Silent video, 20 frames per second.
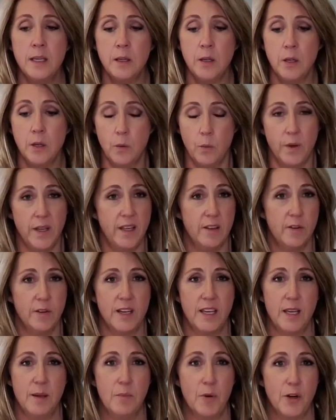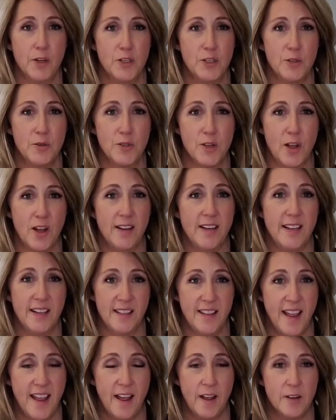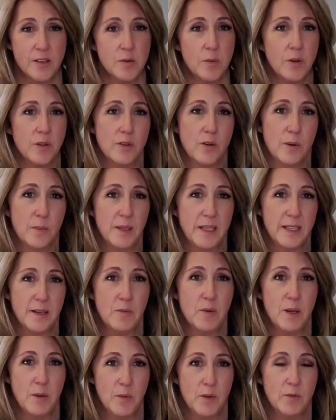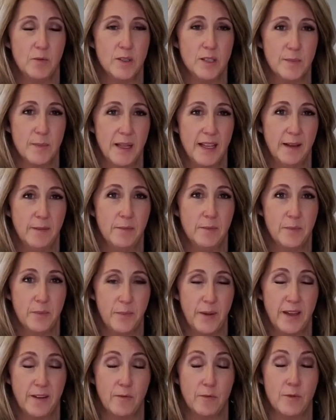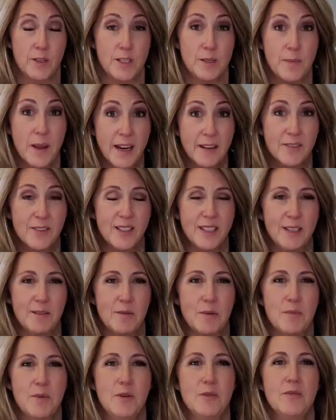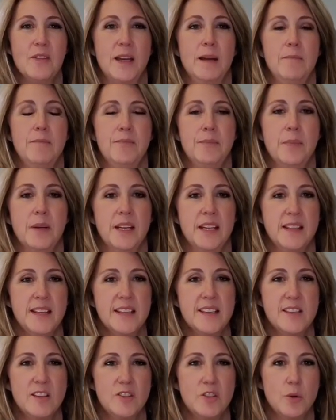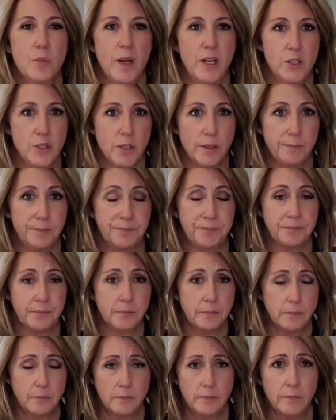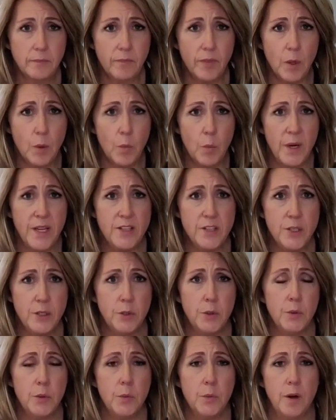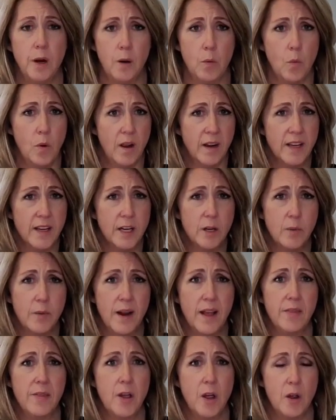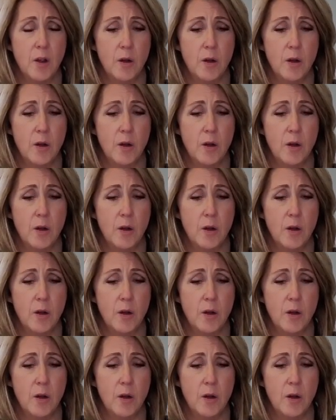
We either keep our shoes on in the house, where normally we would respectfully remove them, but in this situation, when you are walking around the home,